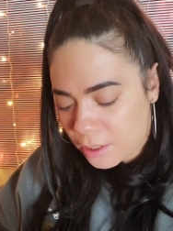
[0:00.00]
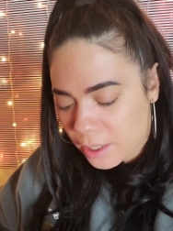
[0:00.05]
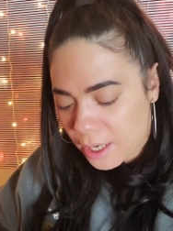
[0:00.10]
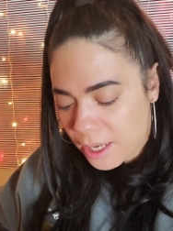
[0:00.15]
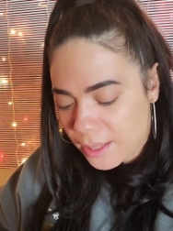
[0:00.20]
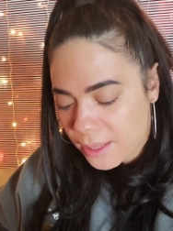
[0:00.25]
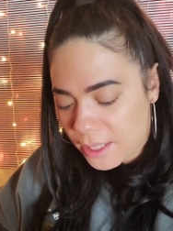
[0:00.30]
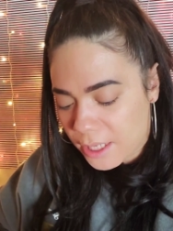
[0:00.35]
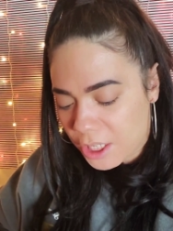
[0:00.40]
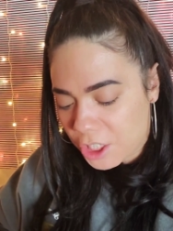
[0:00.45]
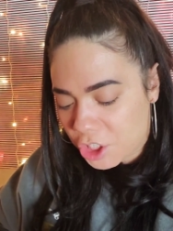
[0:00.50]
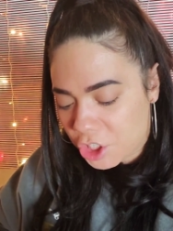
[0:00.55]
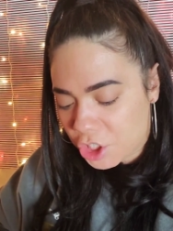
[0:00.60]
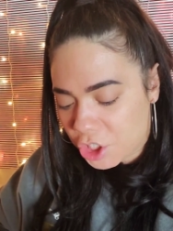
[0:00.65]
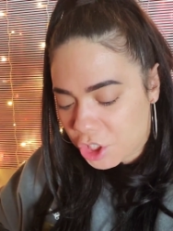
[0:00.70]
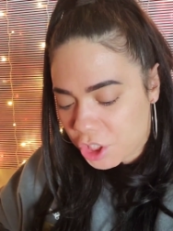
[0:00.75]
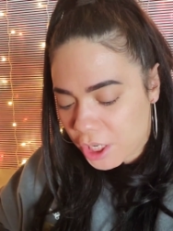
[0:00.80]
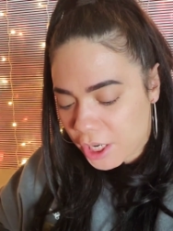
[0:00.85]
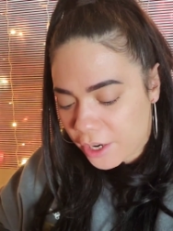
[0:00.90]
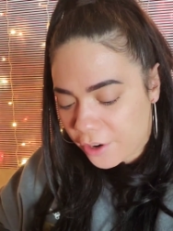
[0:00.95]
in the
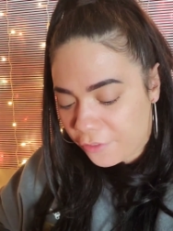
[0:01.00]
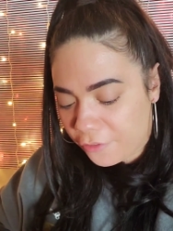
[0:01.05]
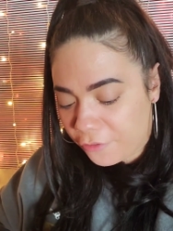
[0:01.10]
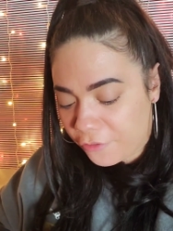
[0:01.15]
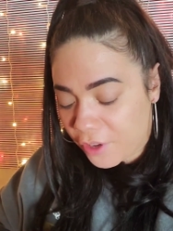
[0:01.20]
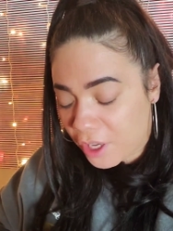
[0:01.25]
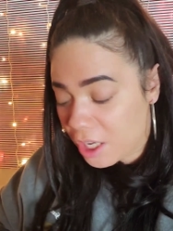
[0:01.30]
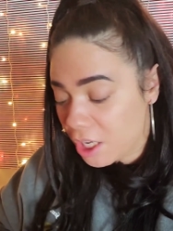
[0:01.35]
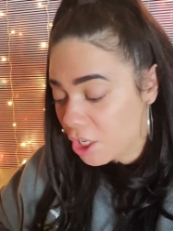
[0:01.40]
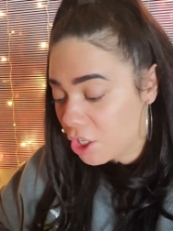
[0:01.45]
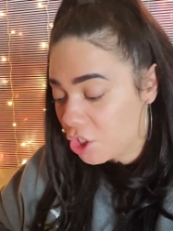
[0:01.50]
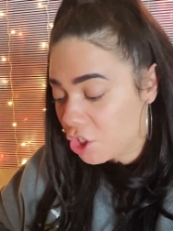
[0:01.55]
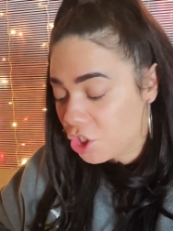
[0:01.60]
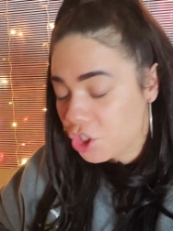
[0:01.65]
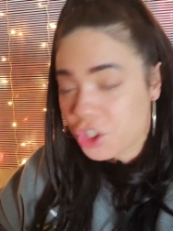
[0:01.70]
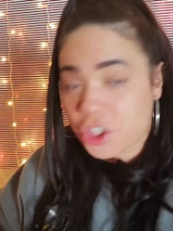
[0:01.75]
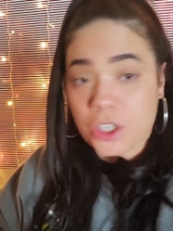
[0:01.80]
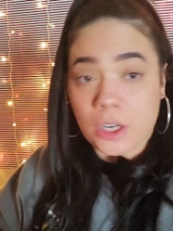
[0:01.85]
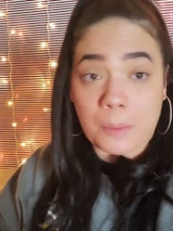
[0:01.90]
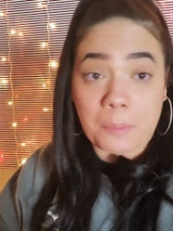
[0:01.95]
Sheer
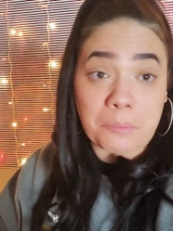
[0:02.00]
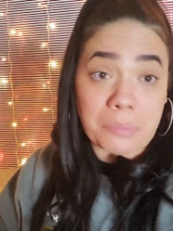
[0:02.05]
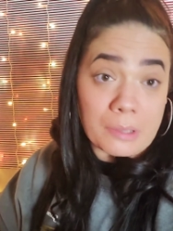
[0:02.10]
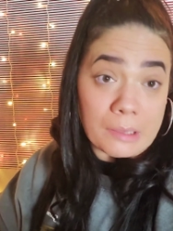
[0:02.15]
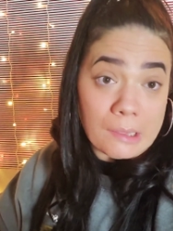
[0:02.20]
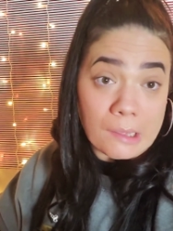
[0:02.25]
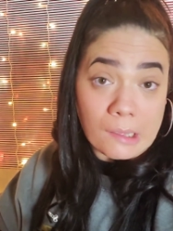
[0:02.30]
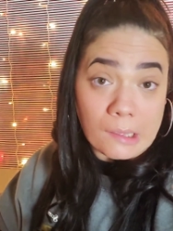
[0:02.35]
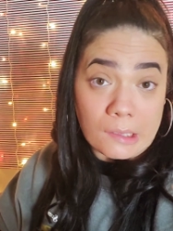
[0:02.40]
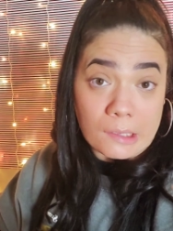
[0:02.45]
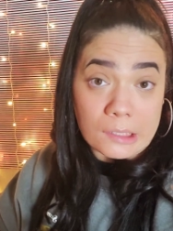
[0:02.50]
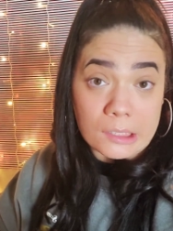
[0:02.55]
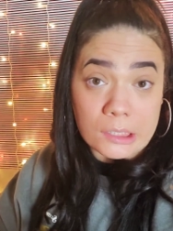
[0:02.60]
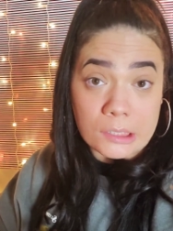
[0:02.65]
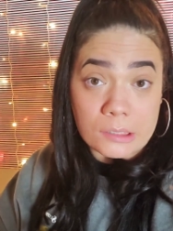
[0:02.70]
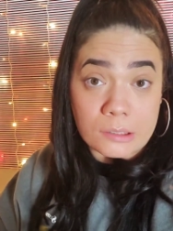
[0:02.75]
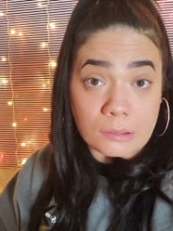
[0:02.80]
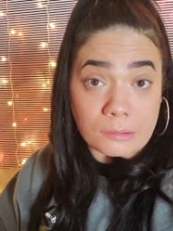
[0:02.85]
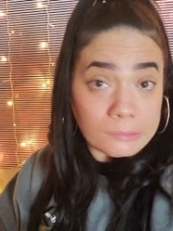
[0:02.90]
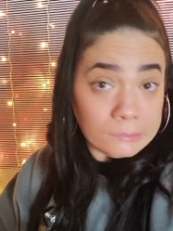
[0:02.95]
Finish
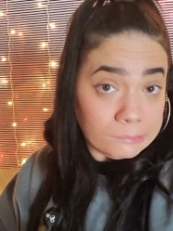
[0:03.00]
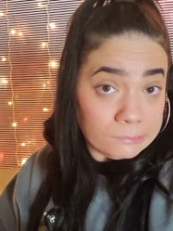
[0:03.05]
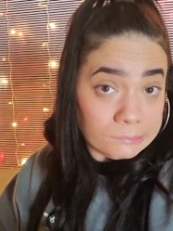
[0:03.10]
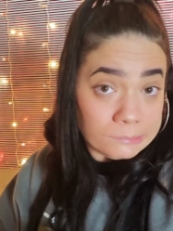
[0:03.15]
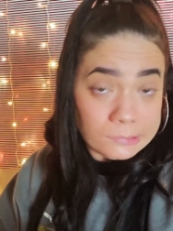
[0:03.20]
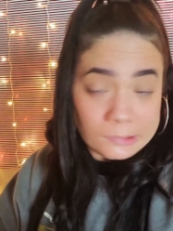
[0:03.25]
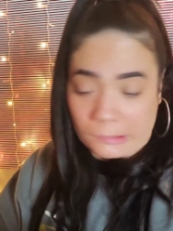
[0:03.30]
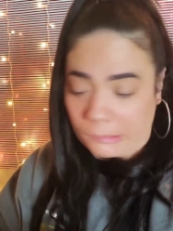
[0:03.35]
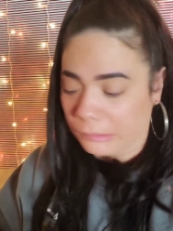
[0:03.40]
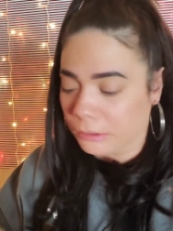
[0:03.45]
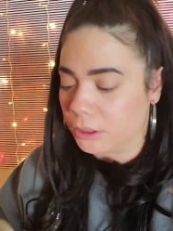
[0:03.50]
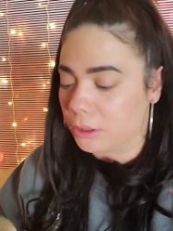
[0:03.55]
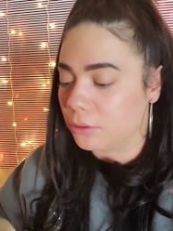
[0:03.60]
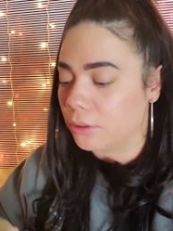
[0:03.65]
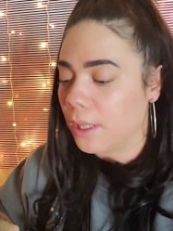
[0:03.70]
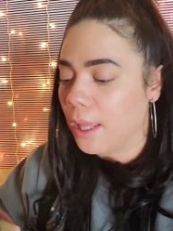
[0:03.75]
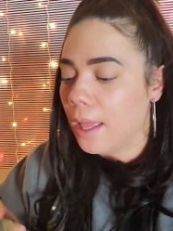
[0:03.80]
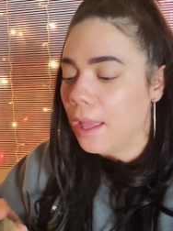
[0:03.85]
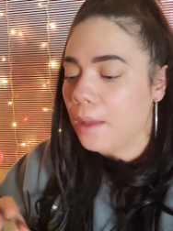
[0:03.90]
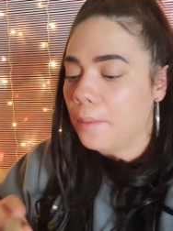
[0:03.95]
blush. Oh, I don't know.